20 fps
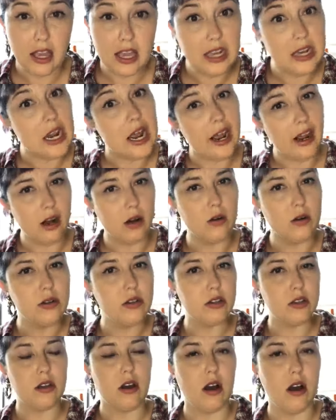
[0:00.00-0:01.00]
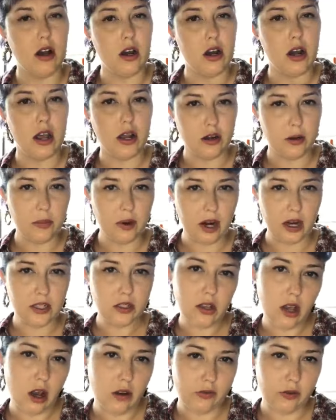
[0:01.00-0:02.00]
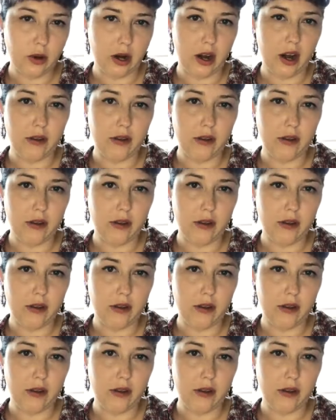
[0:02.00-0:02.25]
in-house on enterprise software.